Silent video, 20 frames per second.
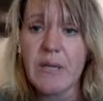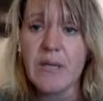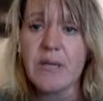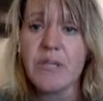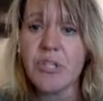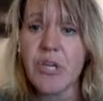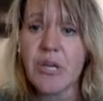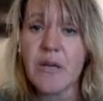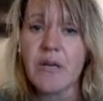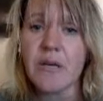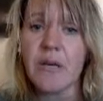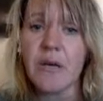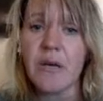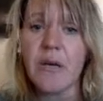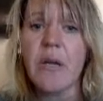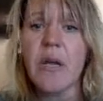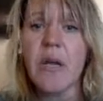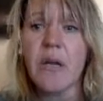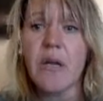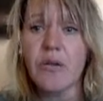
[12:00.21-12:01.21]
the agenda.
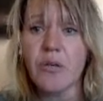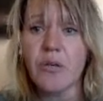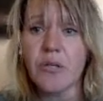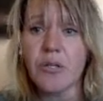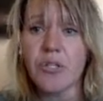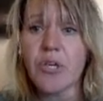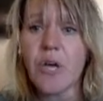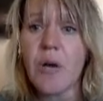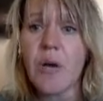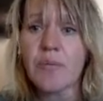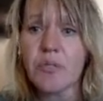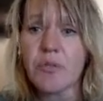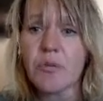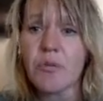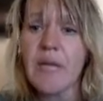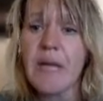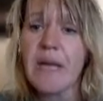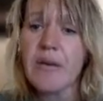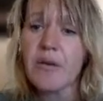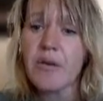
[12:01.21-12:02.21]
Good job.
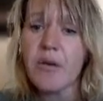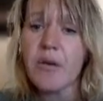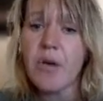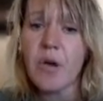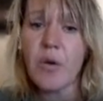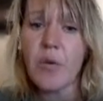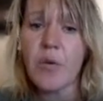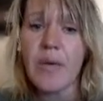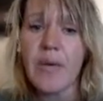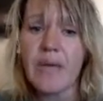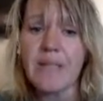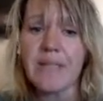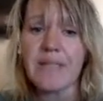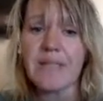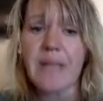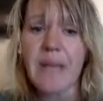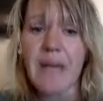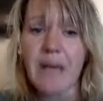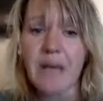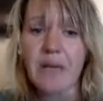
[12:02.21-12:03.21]
So they know
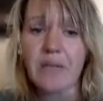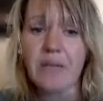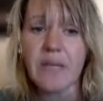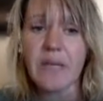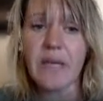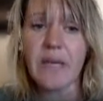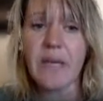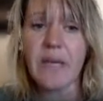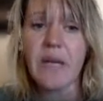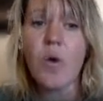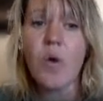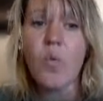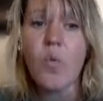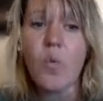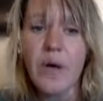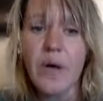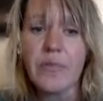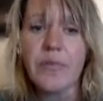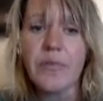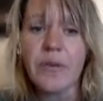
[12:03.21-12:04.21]
exactly
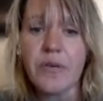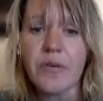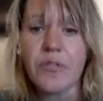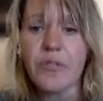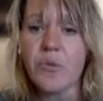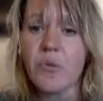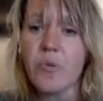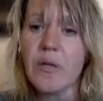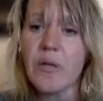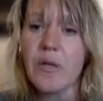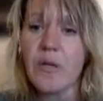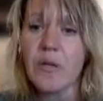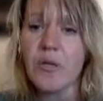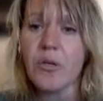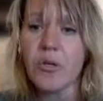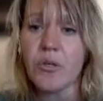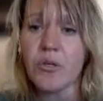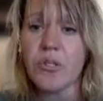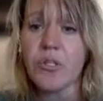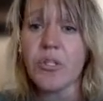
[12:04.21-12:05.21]
what they're doing a
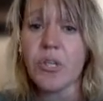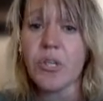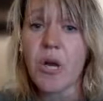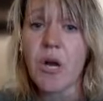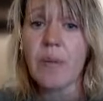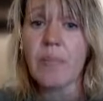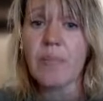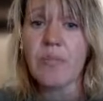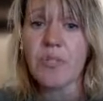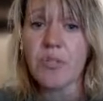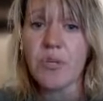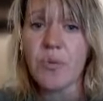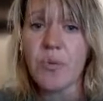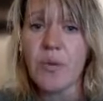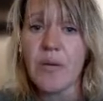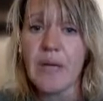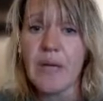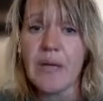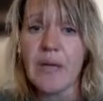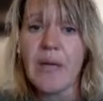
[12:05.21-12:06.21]
good job
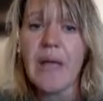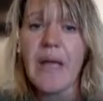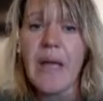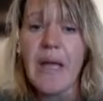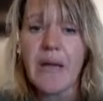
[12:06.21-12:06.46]
doing,